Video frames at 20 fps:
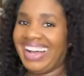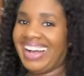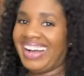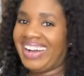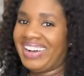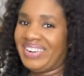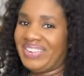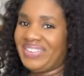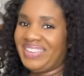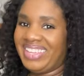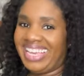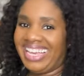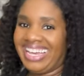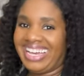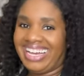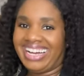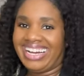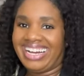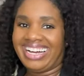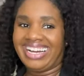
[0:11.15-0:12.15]
Oh
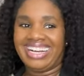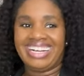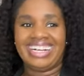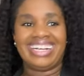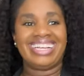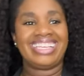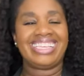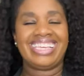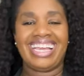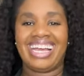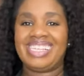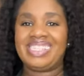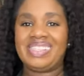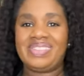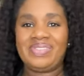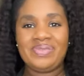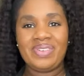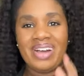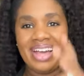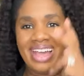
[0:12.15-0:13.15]
yeah, guess
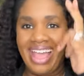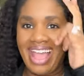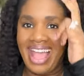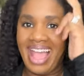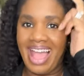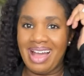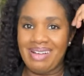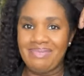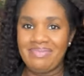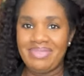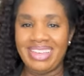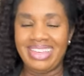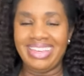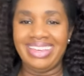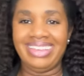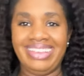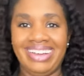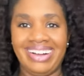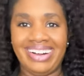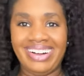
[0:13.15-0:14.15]
what
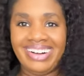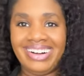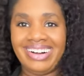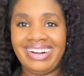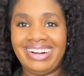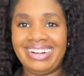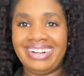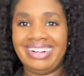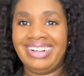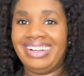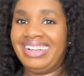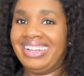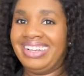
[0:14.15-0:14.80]
happened, y'all?